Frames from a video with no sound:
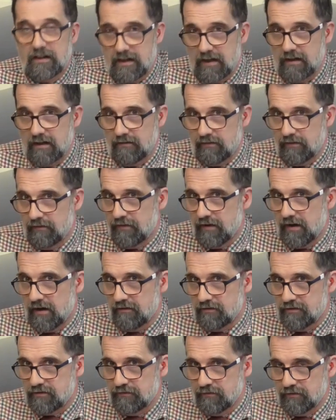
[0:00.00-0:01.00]
care of the
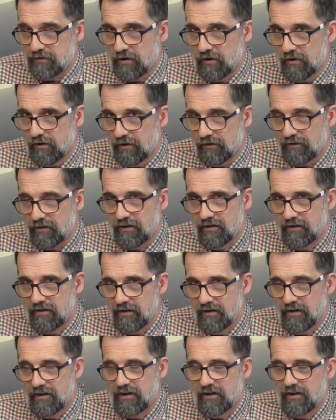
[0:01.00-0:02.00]
virus you've got,
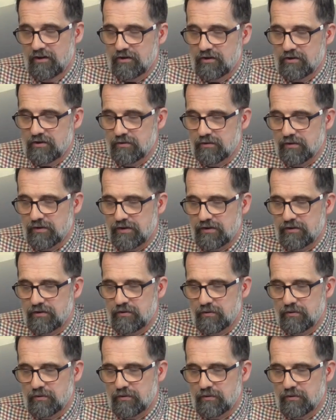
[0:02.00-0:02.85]
the